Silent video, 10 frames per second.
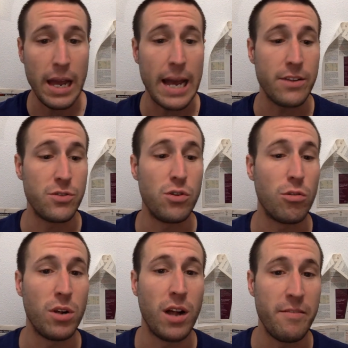As
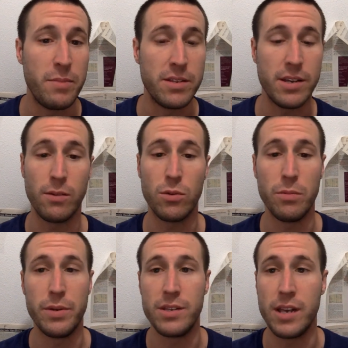normal, I've been staying real
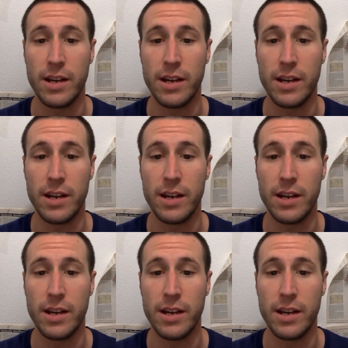busy.